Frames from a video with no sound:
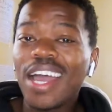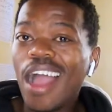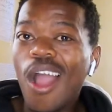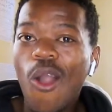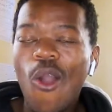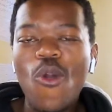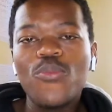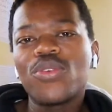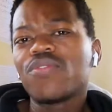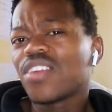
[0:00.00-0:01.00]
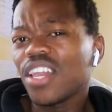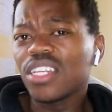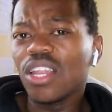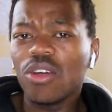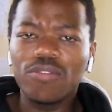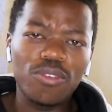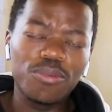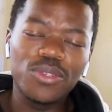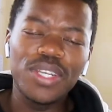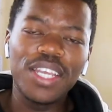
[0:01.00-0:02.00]
I hope you've gained a lot from
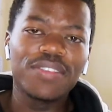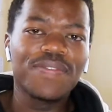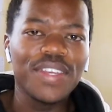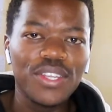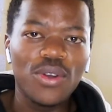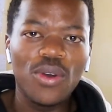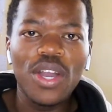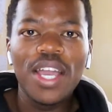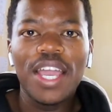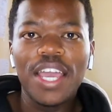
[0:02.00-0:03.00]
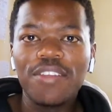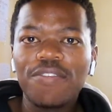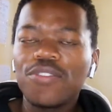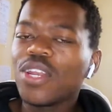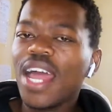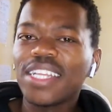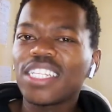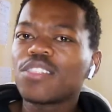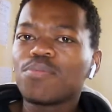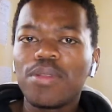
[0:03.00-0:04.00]
today's video, and if you liked
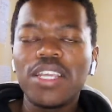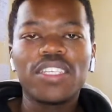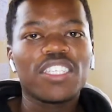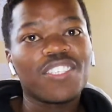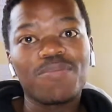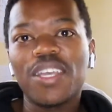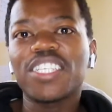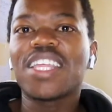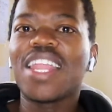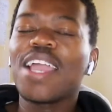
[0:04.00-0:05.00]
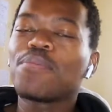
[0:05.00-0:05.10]
it, please smash the like